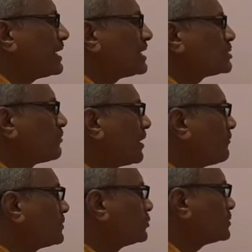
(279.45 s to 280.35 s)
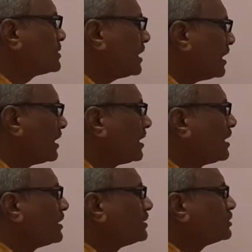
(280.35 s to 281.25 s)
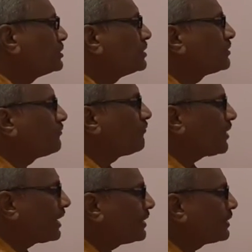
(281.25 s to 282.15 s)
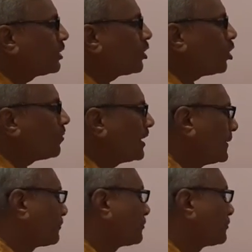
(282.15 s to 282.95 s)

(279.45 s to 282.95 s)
That's why we should say dear friend, comma.